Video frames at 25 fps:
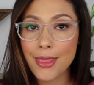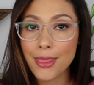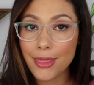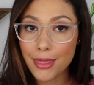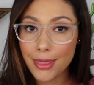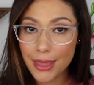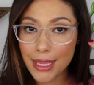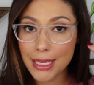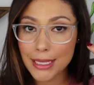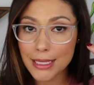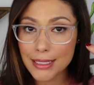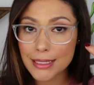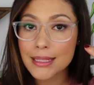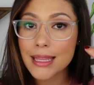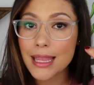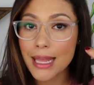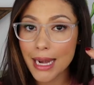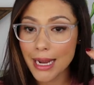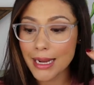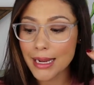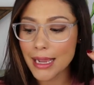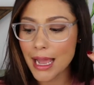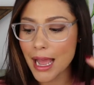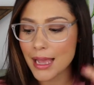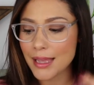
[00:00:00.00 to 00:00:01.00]
These that
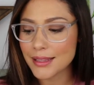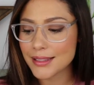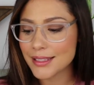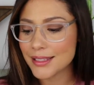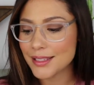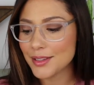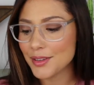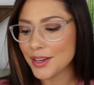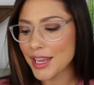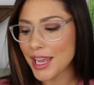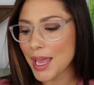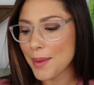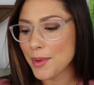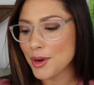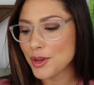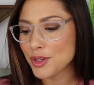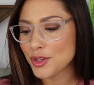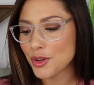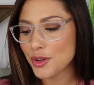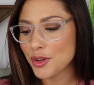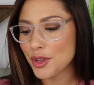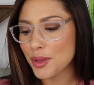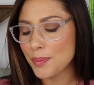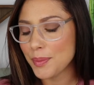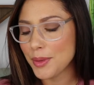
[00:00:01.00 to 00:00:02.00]
I got. Okay, I'm gonna
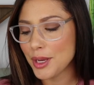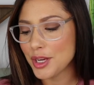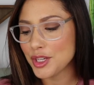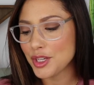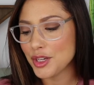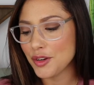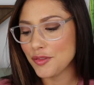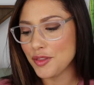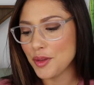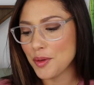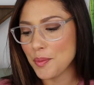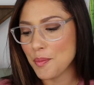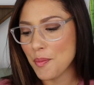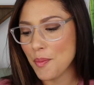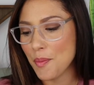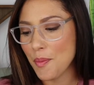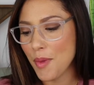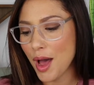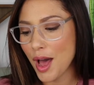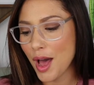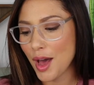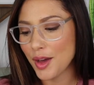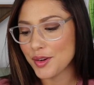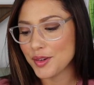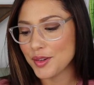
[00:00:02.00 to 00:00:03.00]
show you a picture of the
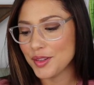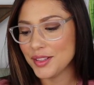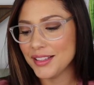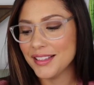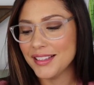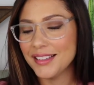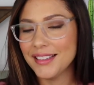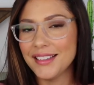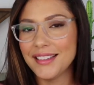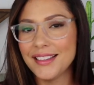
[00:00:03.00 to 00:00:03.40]
model.